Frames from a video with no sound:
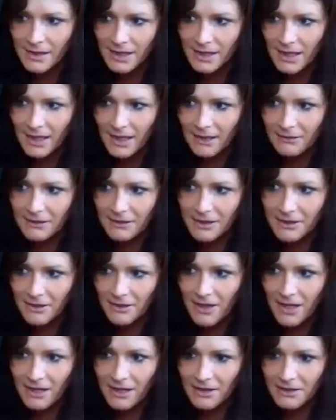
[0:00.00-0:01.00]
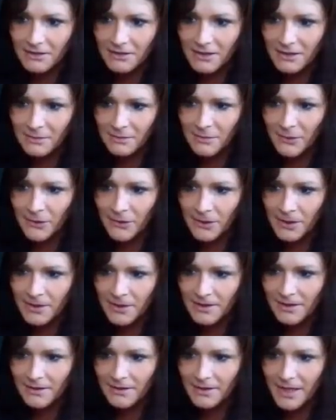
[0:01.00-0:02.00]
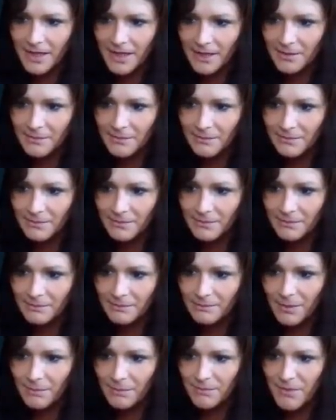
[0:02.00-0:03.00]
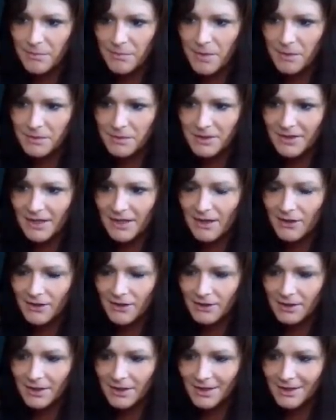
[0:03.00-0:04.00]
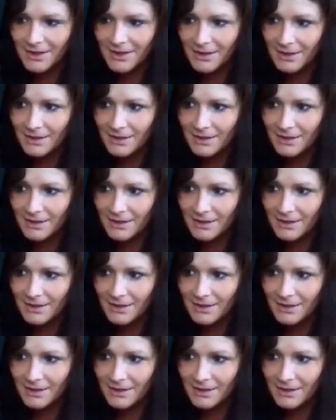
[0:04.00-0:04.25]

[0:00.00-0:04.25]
I always draw out a little more so I can bump the bubbles out and